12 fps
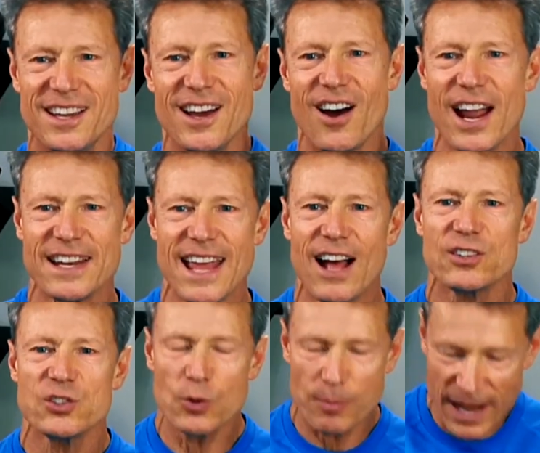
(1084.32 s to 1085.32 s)
All right, now let's
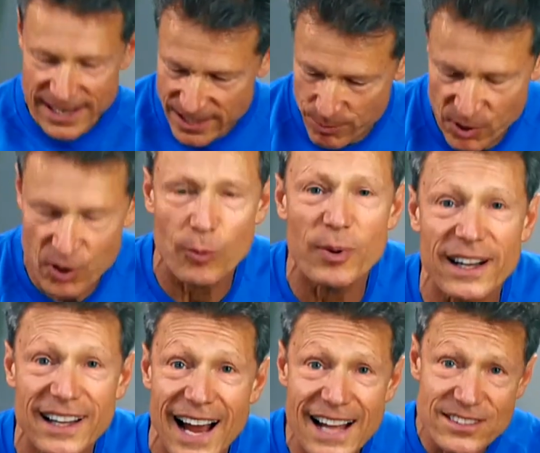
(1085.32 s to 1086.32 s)
do a bicep curl, but a
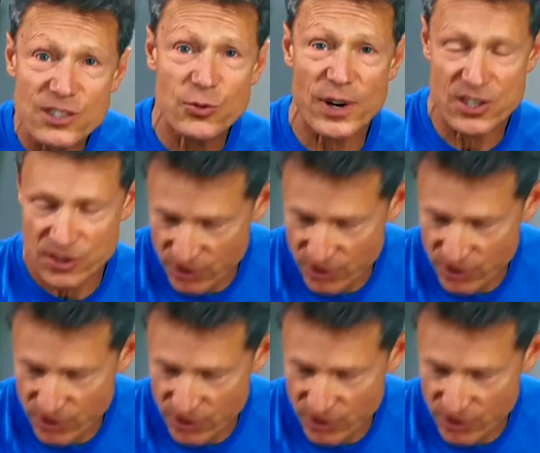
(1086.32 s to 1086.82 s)
concentration